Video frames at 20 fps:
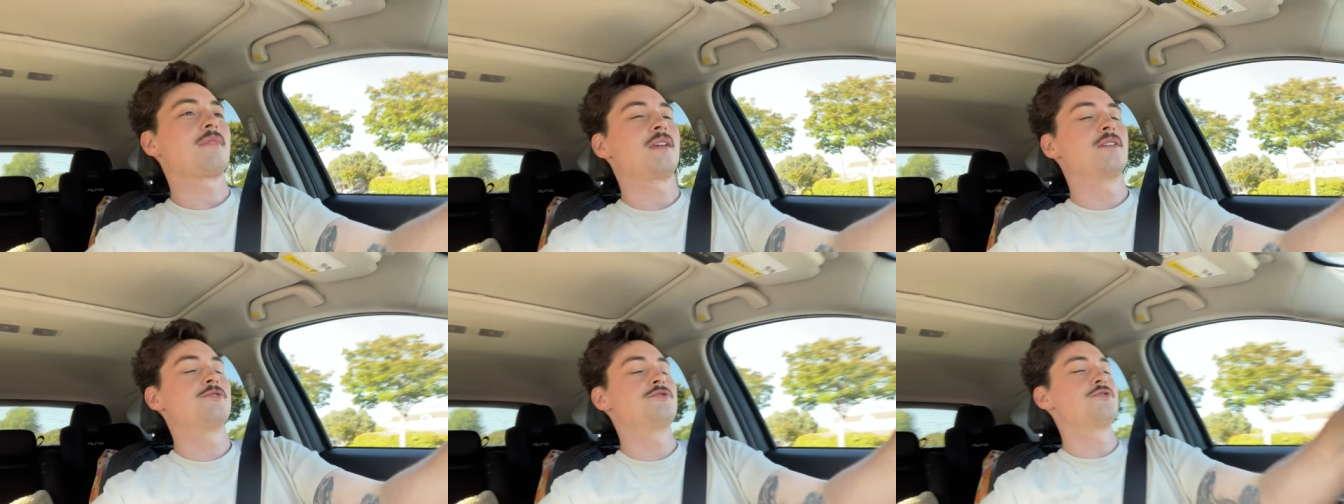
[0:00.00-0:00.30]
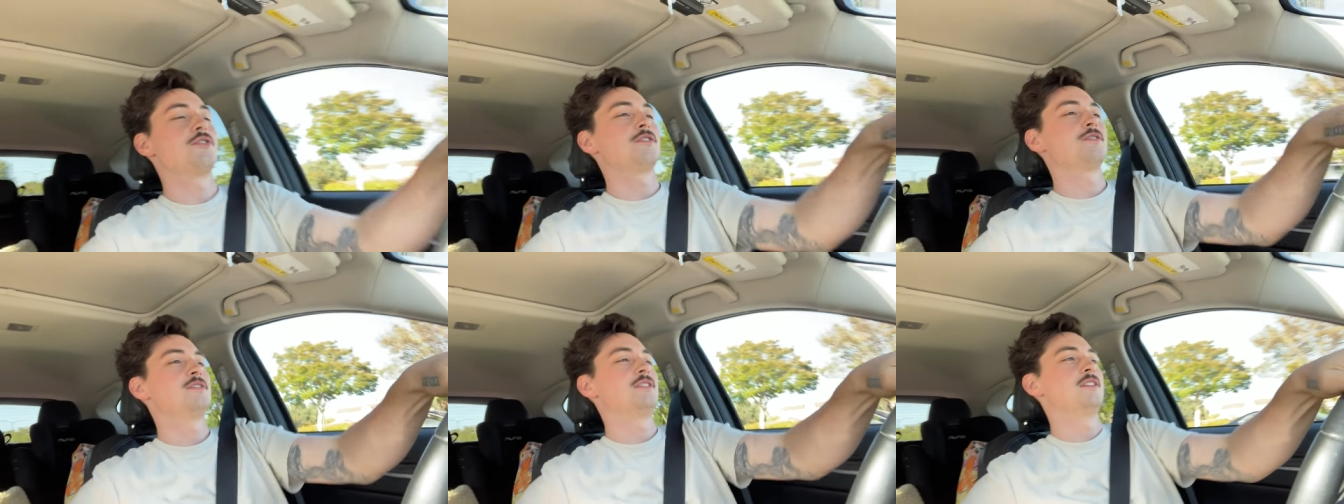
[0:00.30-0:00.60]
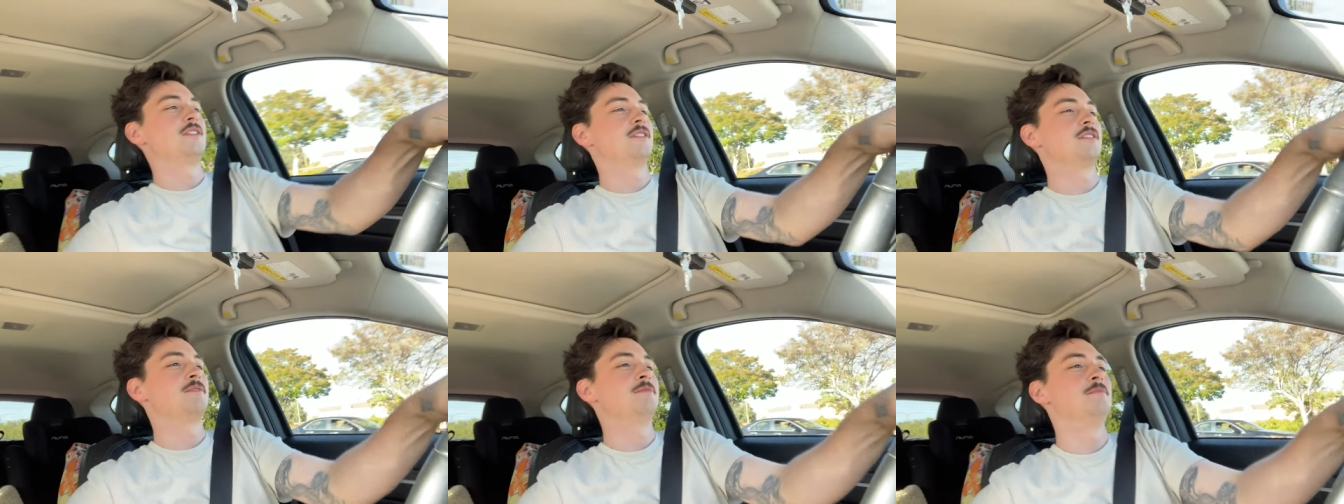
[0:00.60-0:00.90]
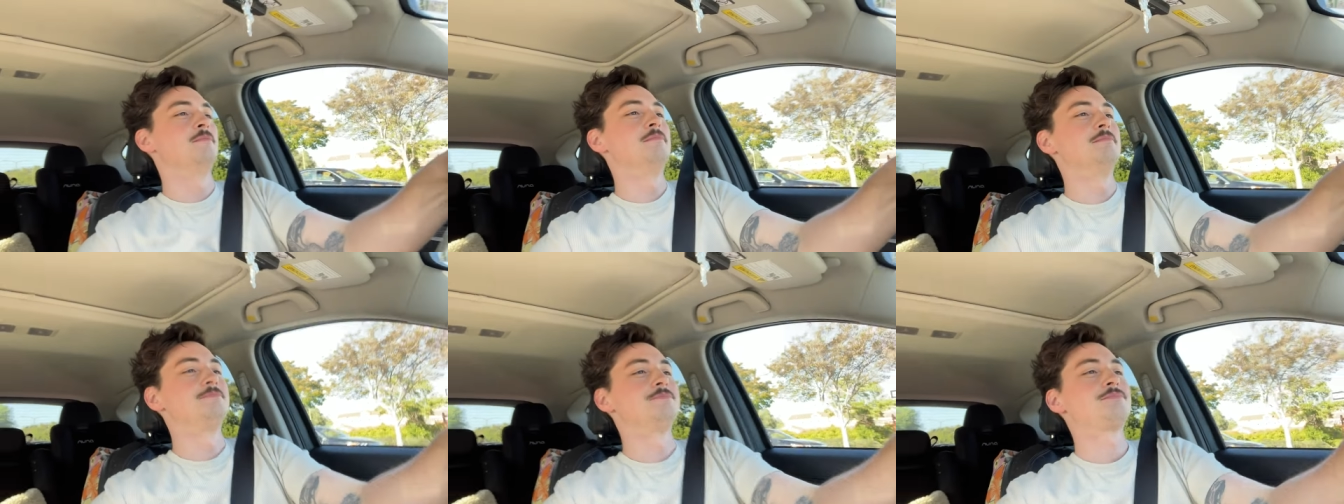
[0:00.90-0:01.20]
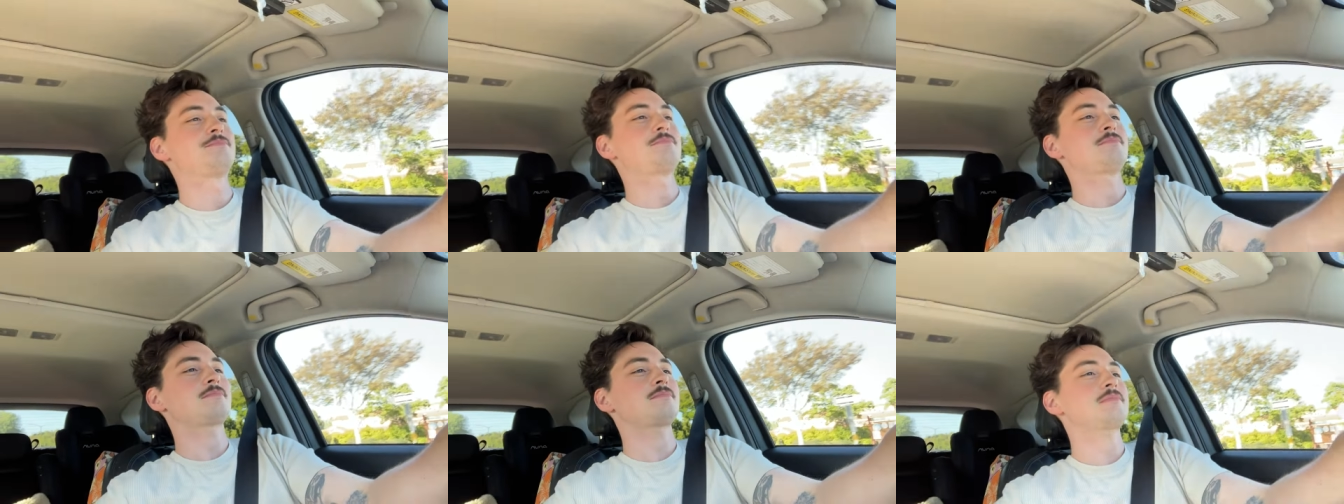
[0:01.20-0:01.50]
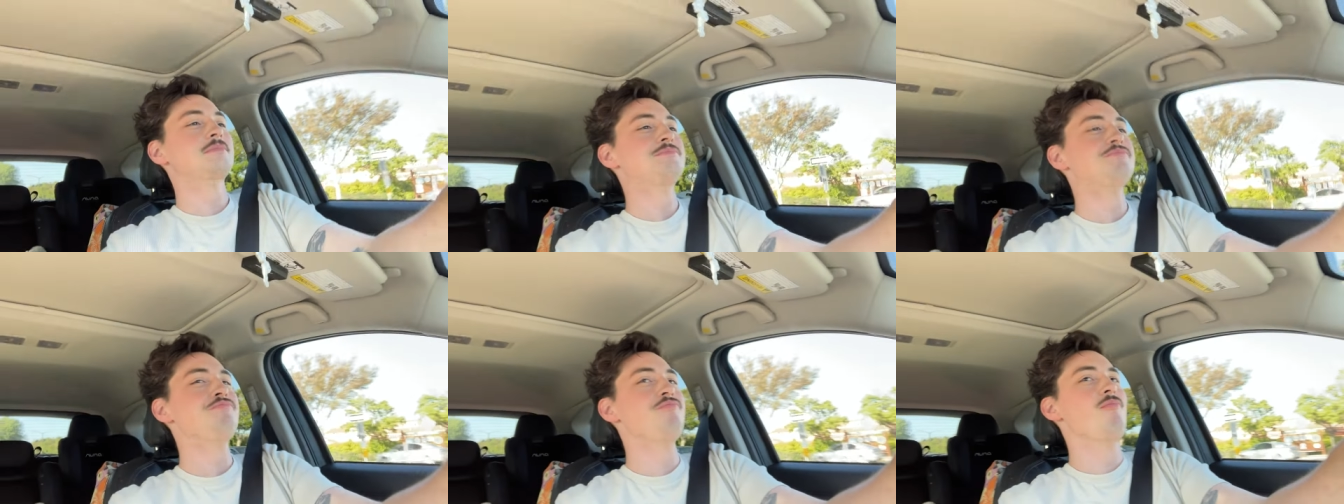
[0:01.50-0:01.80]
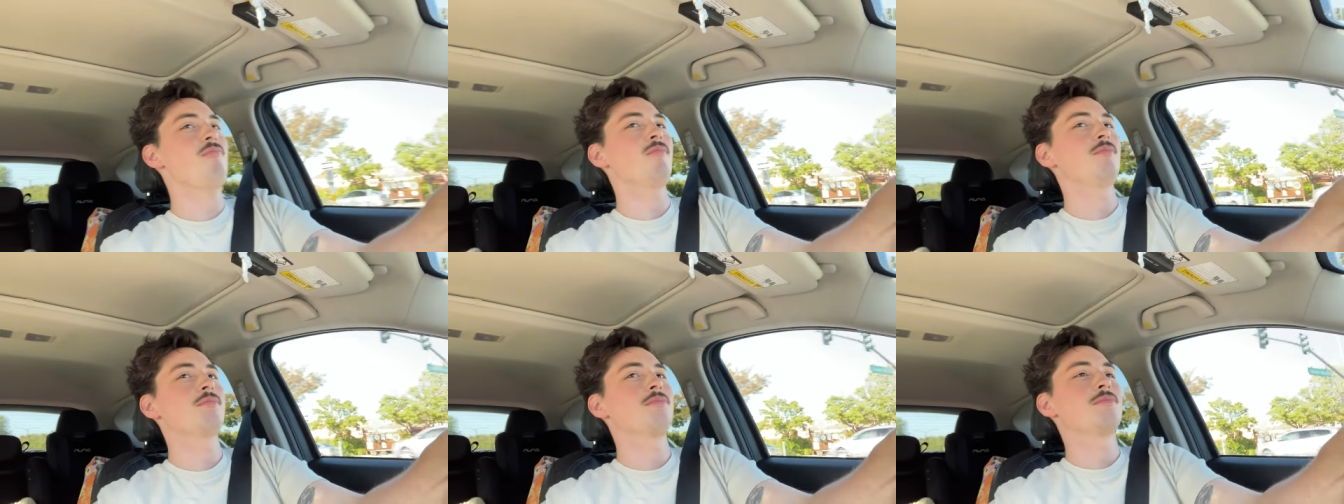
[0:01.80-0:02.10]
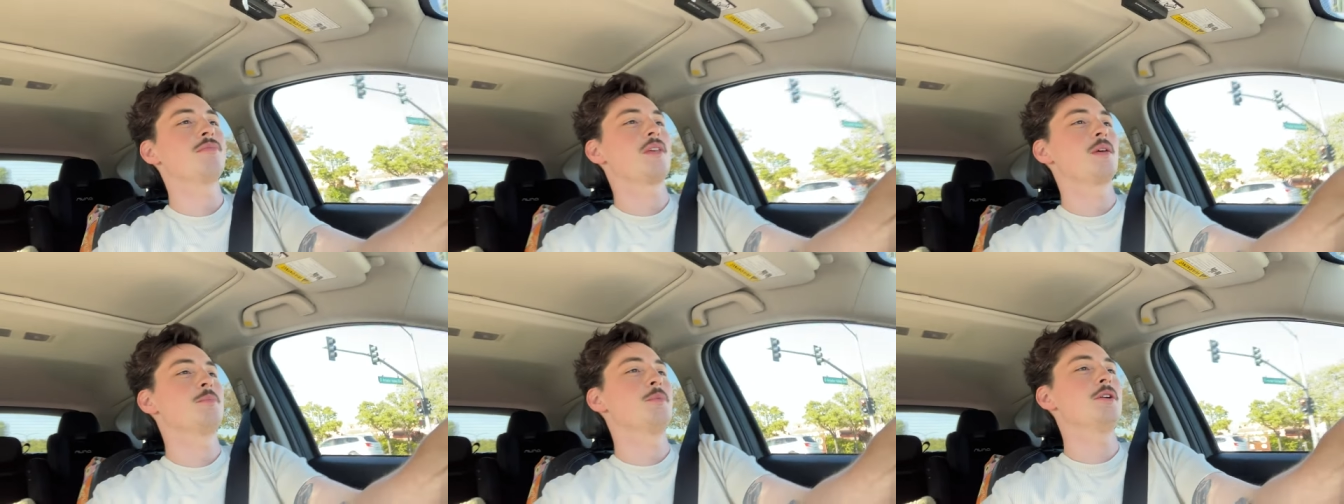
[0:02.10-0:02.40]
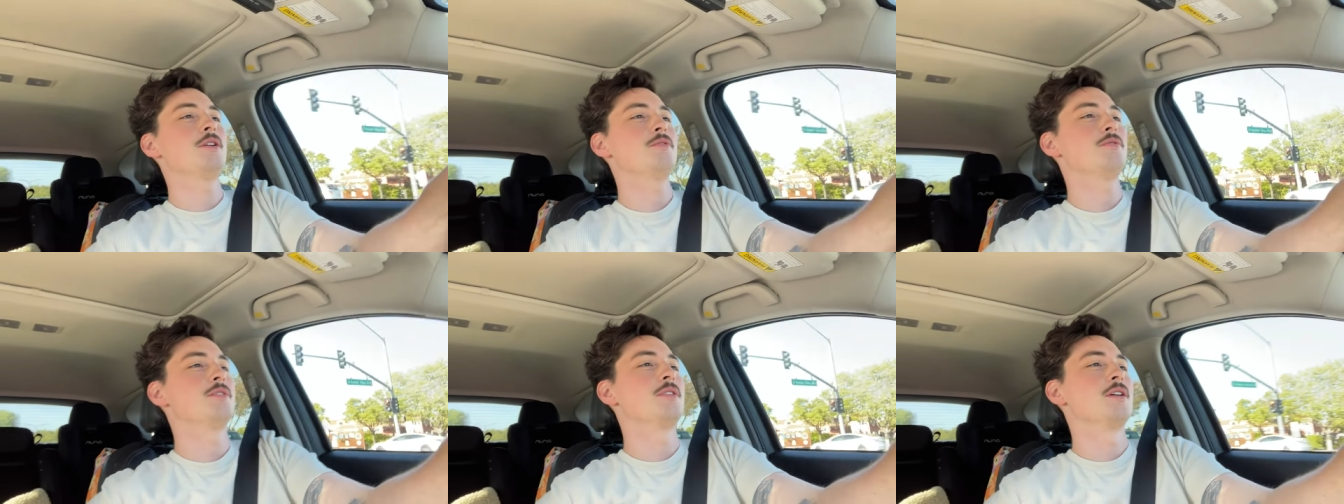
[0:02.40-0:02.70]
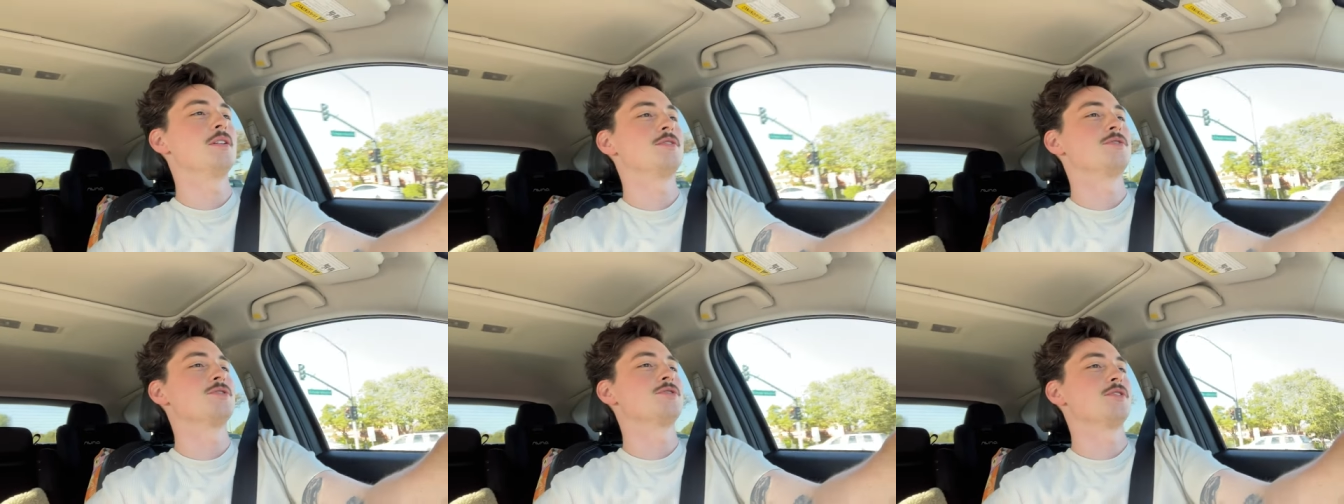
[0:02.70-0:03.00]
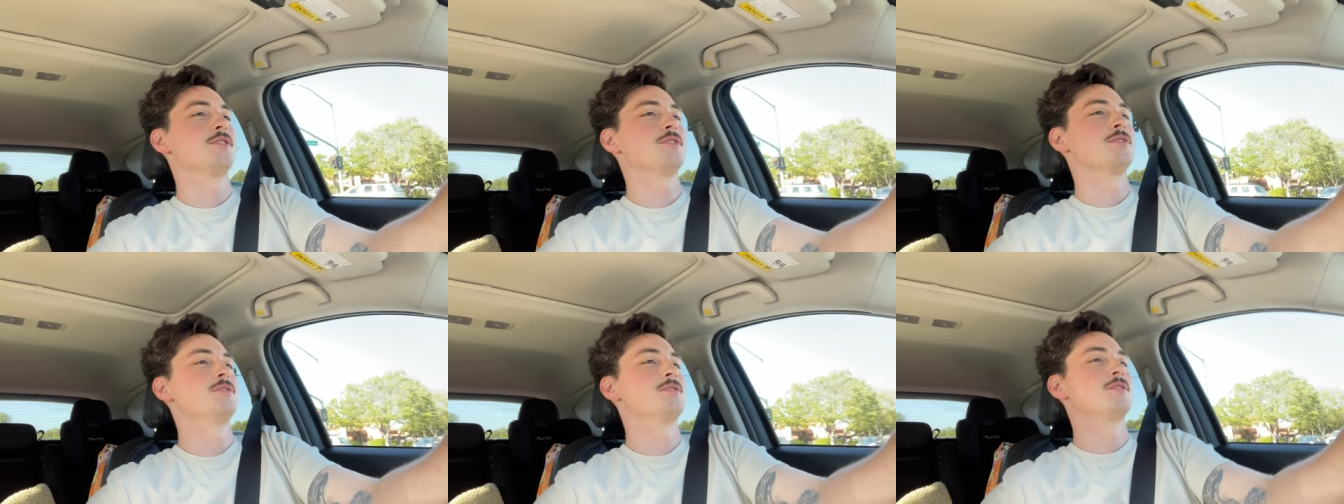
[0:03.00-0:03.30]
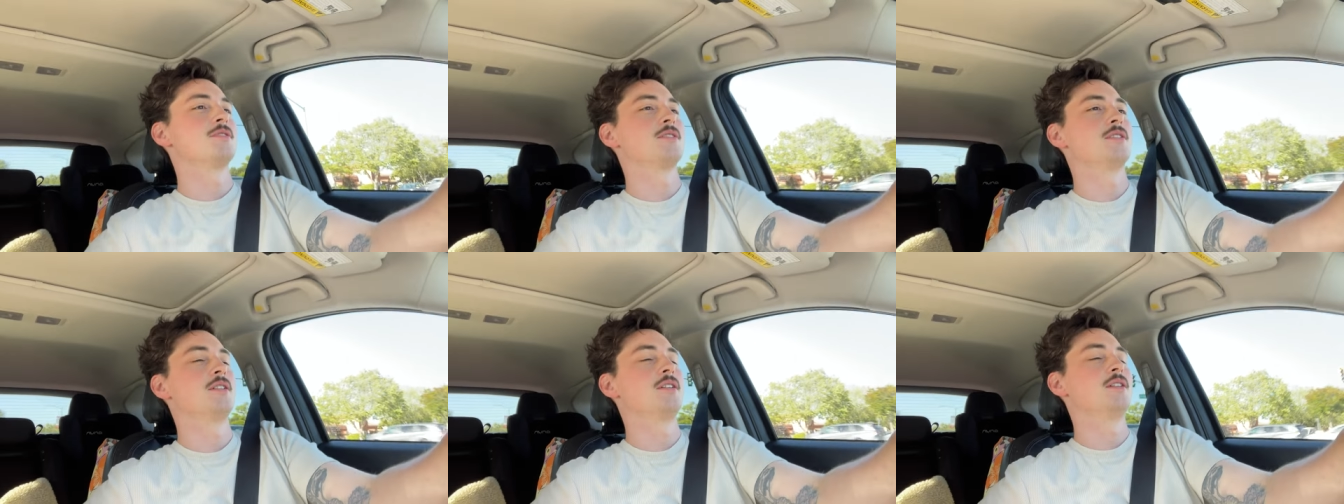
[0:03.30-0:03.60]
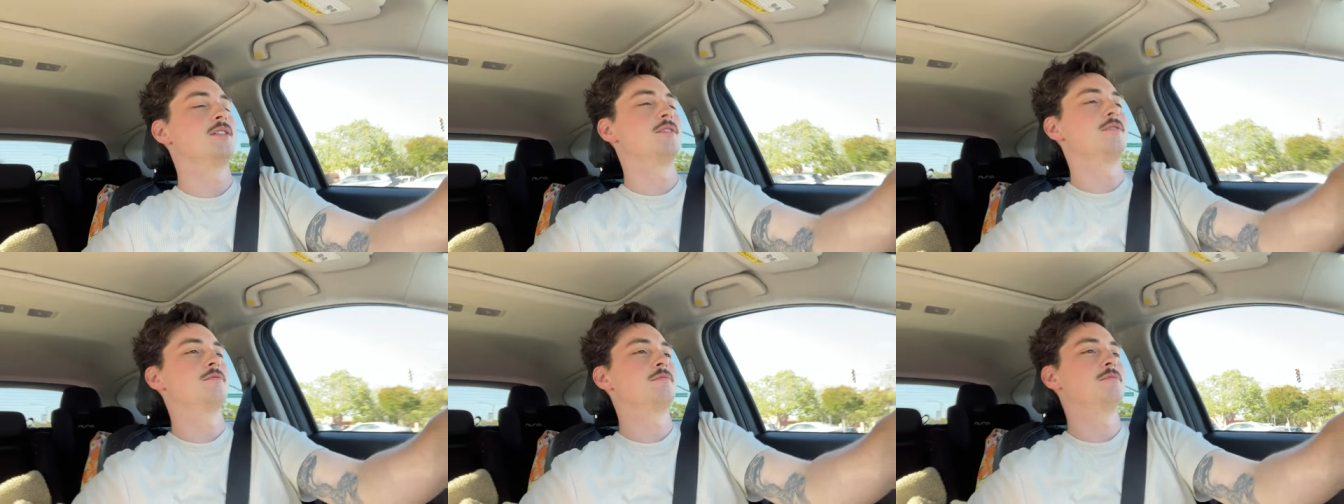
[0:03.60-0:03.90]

Stress eating. Well, look how handsome you I'm are. I'm not even that stressed. Thank you.